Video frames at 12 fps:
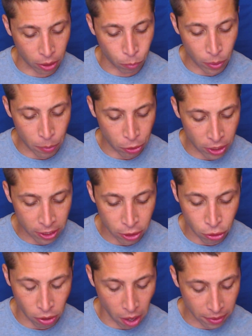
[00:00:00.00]
We would need to
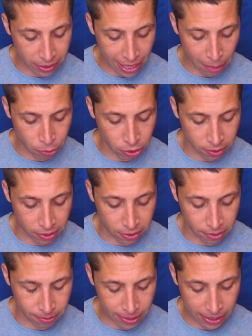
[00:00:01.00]
draw this. I would draw this,